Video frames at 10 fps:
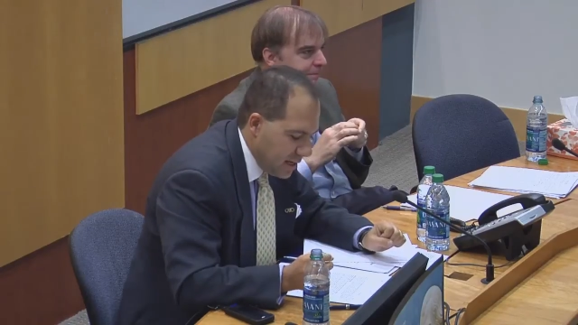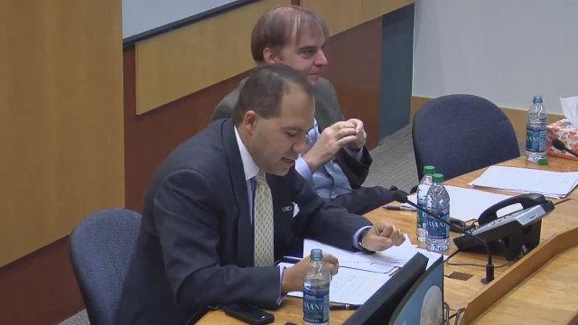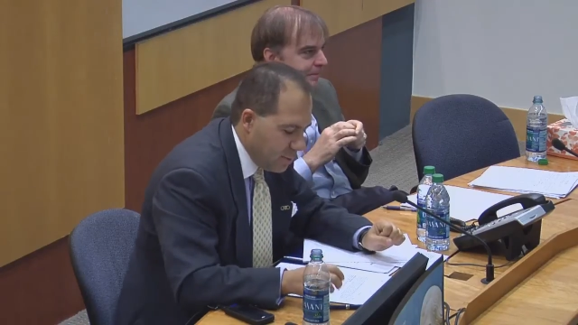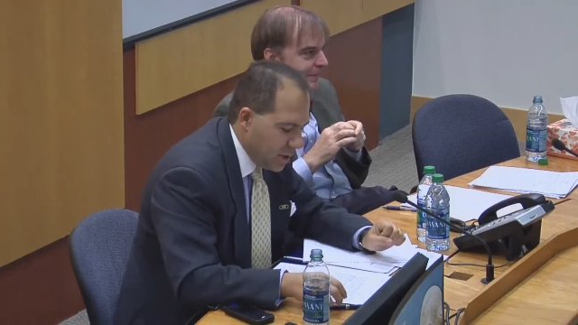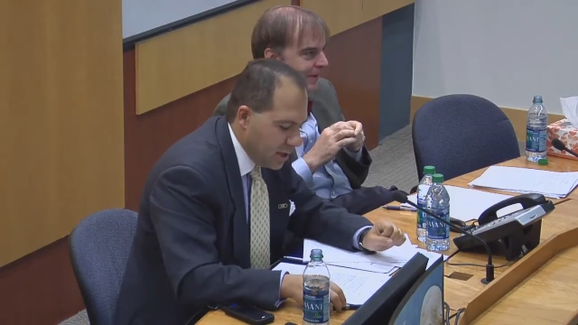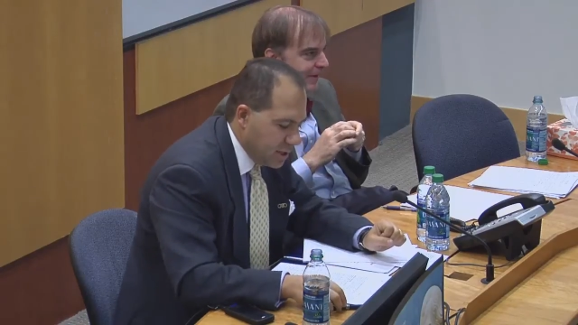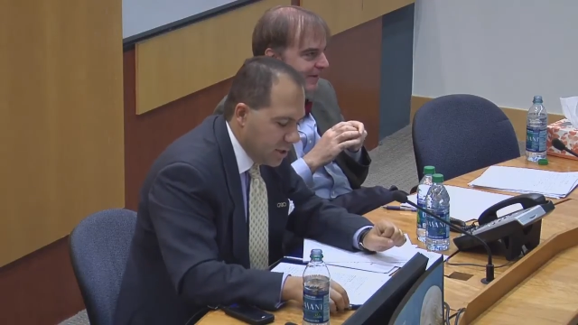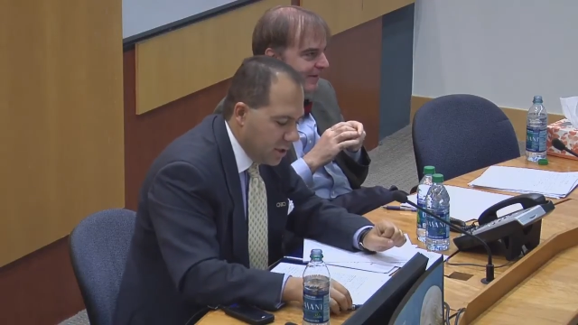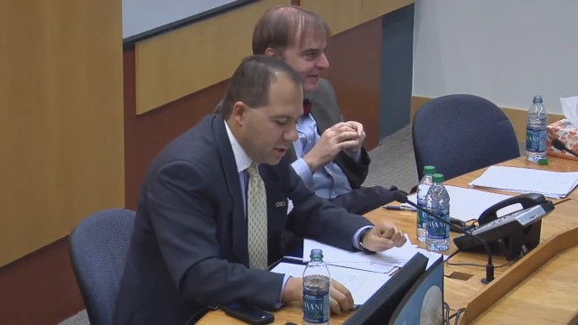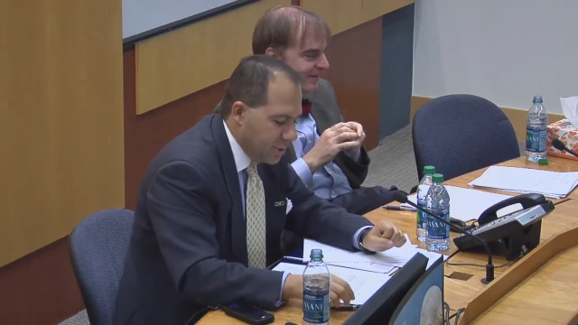Speaker 1: He went on to
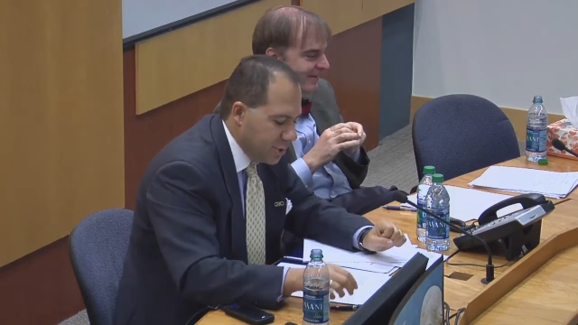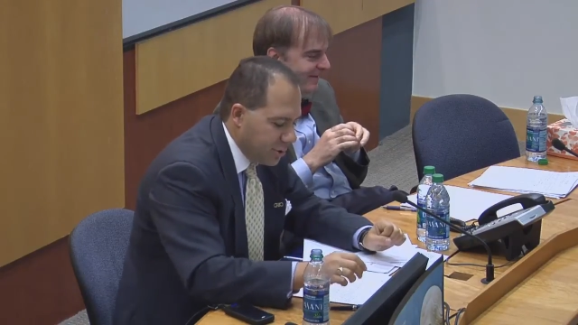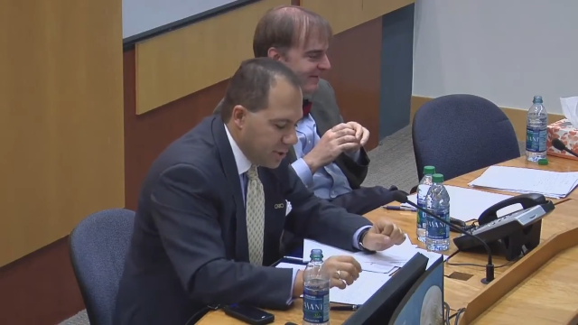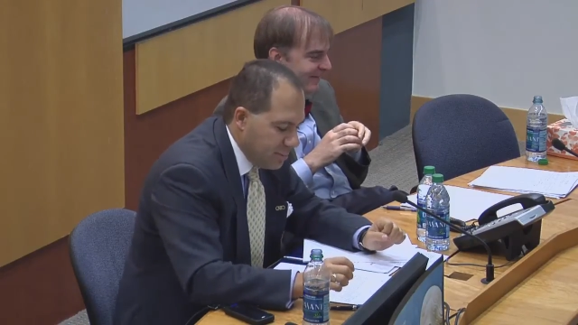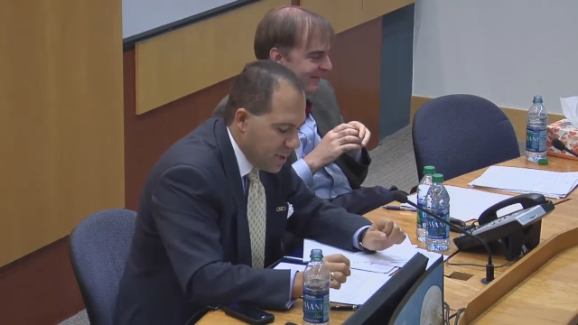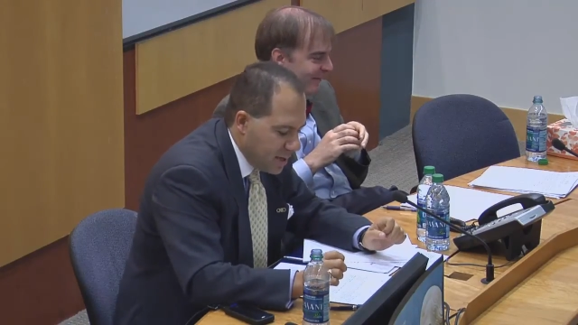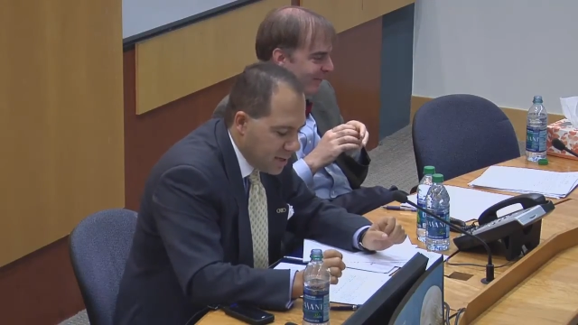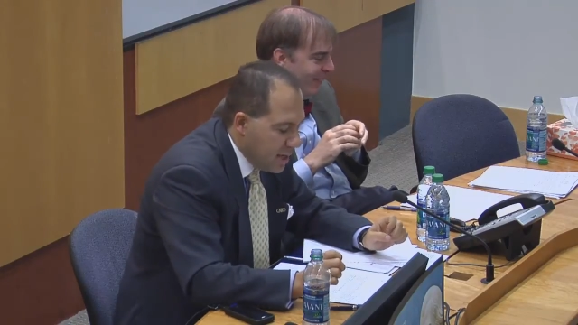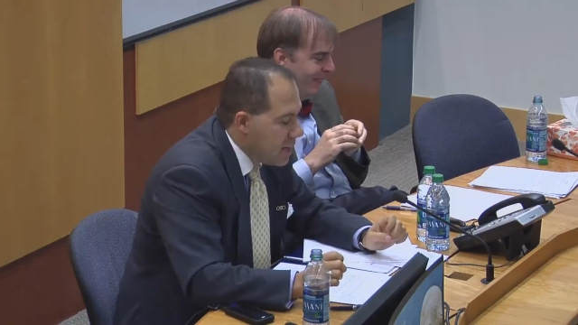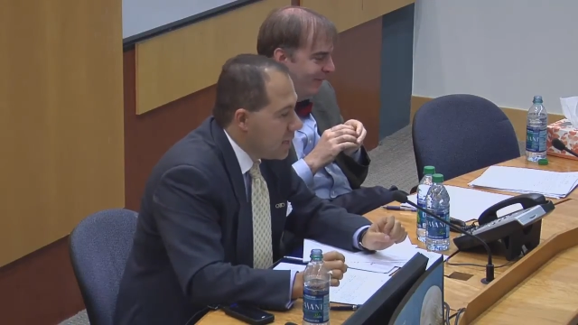call the majority
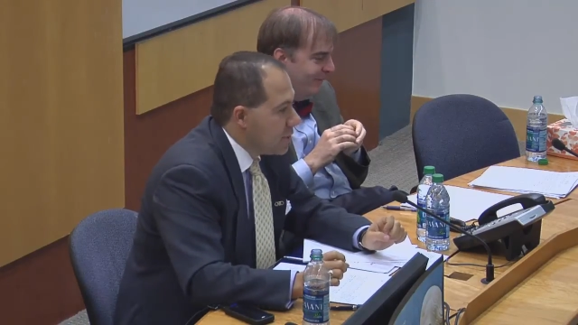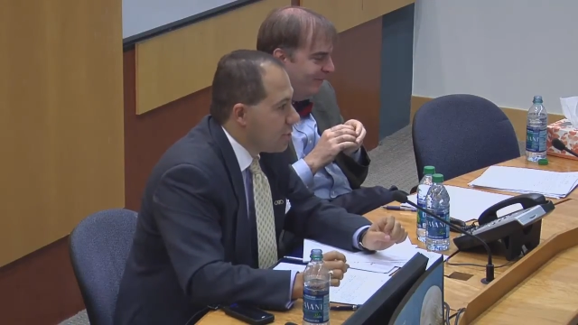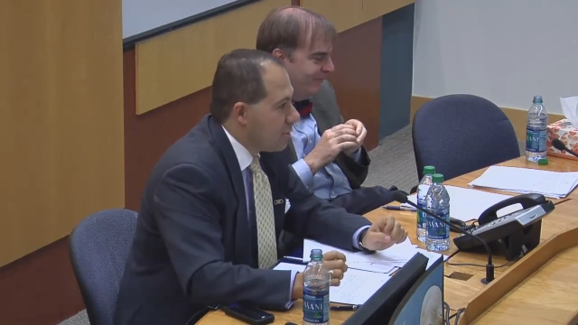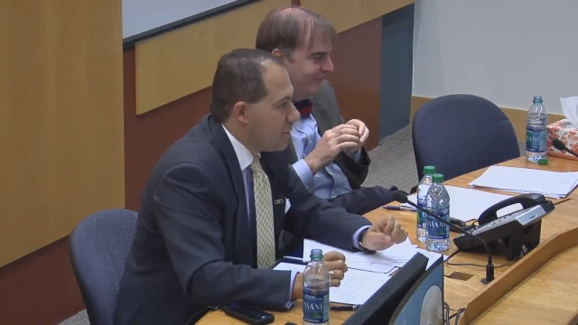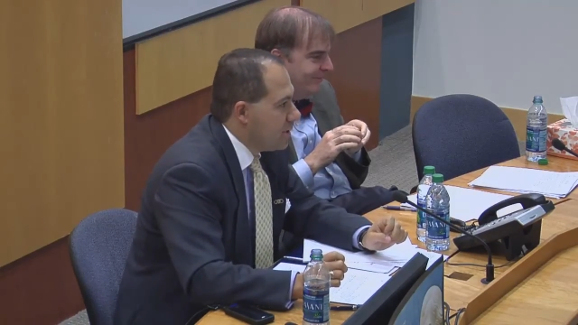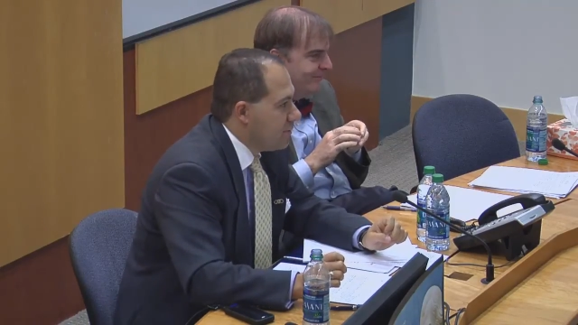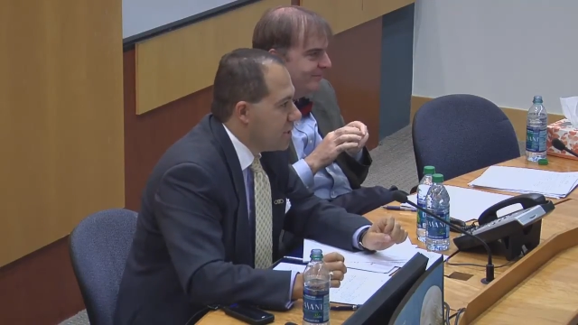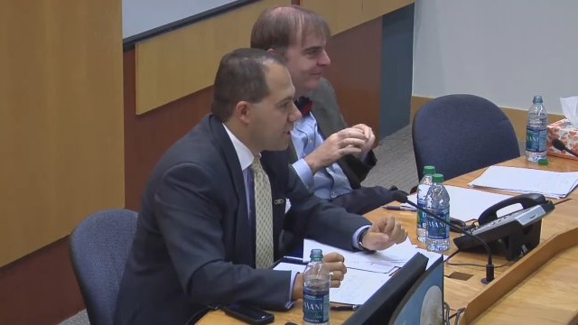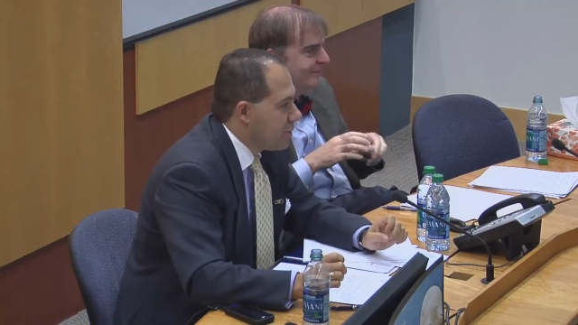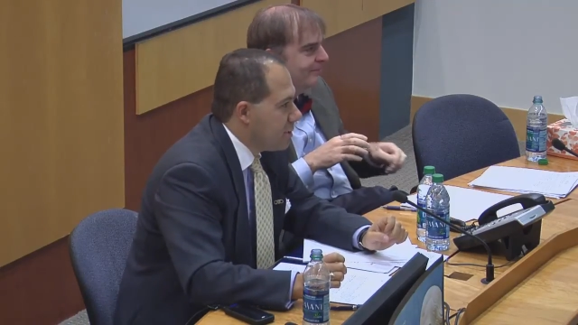opinion interpretive
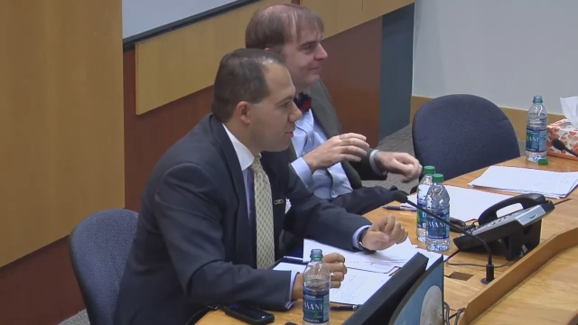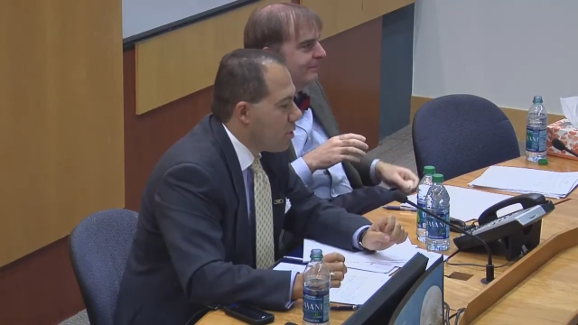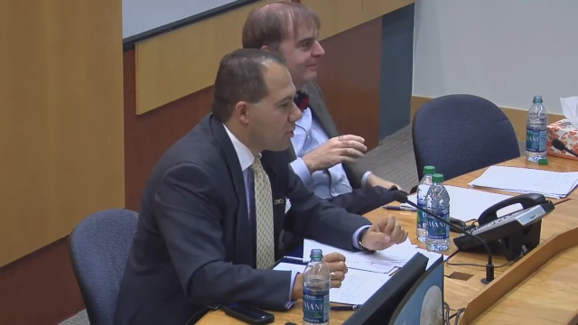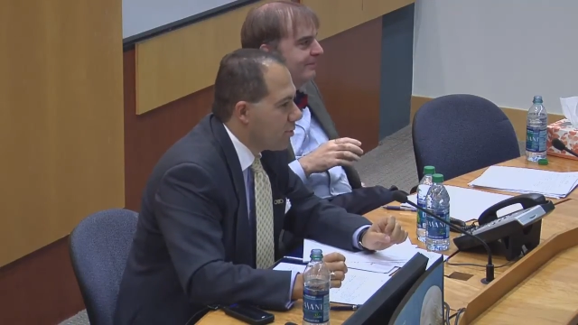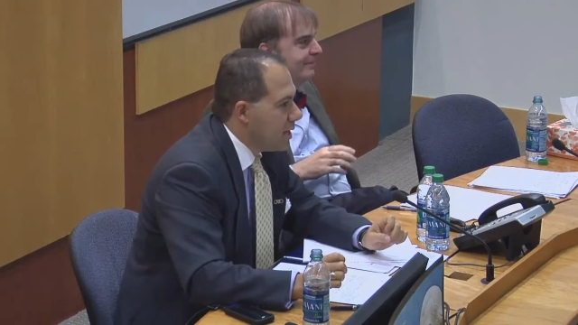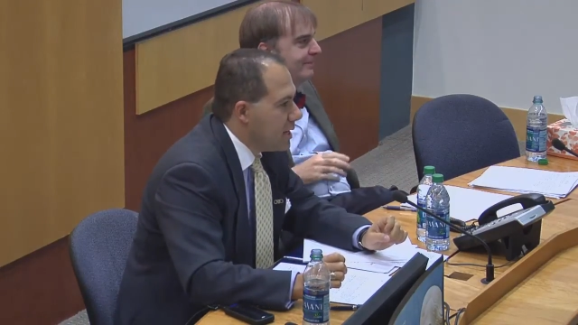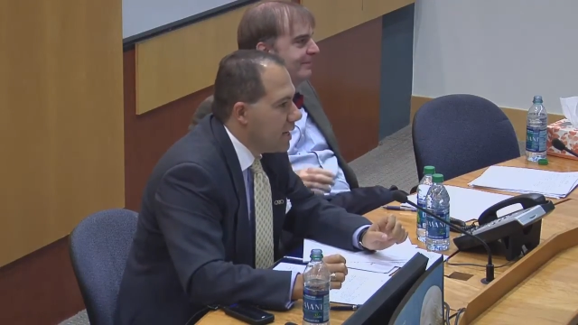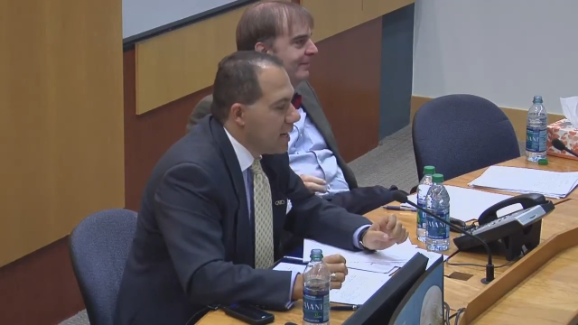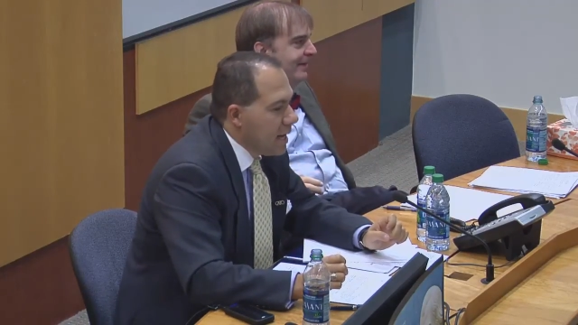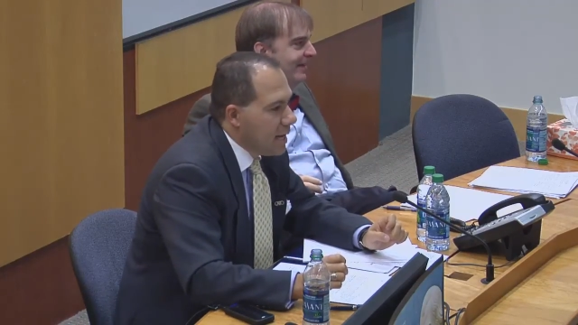jiggery-pokery
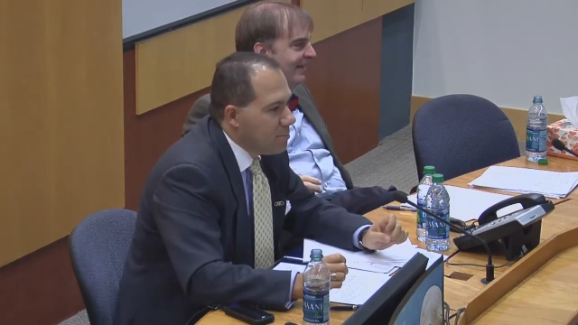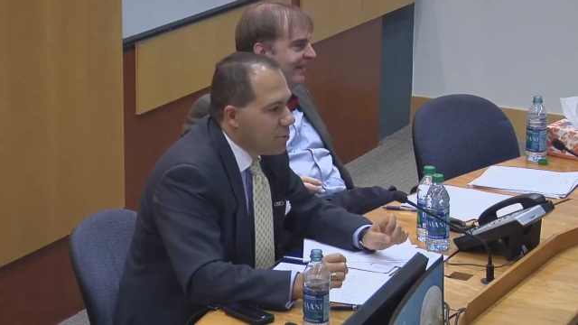and